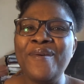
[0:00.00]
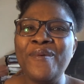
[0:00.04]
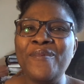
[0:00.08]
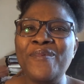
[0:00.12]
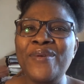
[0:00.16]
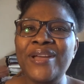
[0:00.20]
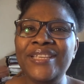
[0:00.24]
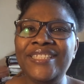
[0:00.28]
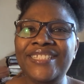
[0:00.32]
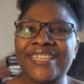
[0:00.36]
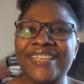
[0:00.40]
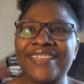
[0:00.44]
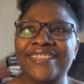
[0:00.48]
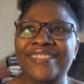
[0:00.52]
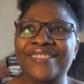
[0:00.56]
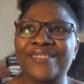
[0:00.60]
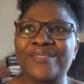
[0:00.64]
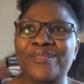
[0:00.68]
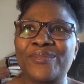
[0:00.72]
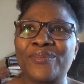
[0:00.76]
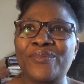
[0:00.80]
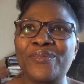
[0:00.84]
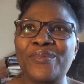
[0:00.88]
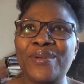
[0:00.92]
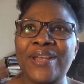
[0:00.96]
which
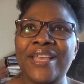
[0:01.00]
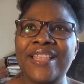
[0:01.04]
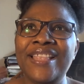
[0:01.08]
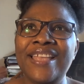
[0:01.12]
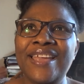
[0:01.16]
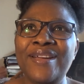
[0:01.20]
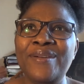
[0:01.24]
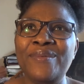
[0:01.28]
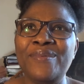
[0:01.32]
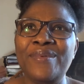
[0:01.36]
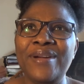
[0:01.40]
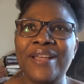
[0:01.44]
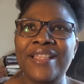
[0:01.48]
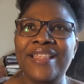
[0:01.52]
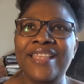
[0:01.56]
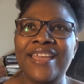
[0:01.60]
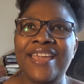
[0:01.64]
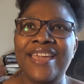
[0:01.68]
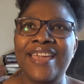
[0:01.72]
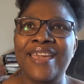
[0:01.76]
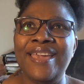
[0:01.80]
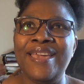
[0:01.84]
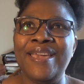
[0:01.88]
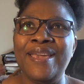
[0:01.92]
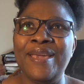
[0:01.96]
is really,
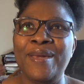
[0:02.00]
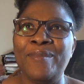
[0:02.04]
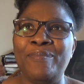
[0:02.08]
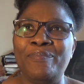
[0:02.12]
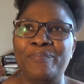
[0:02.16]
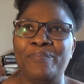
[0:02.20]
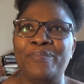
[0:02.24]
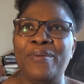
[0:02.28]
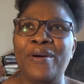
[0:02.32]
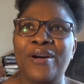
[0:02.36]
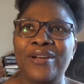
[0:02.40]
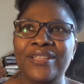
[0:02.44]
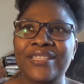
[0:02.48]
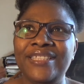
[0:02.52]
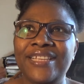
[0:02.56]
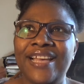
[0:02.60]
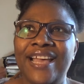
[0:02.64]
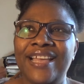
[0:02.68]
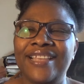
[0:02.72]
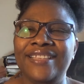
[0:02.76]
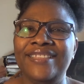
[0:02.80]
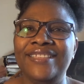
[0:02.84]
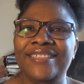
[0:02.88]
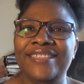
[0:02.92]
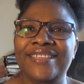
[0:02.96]
really
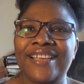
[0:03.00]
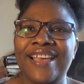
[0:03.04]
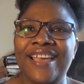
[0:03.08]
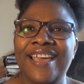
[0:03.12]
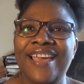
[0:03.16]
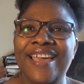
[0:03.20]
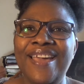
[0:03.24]
important.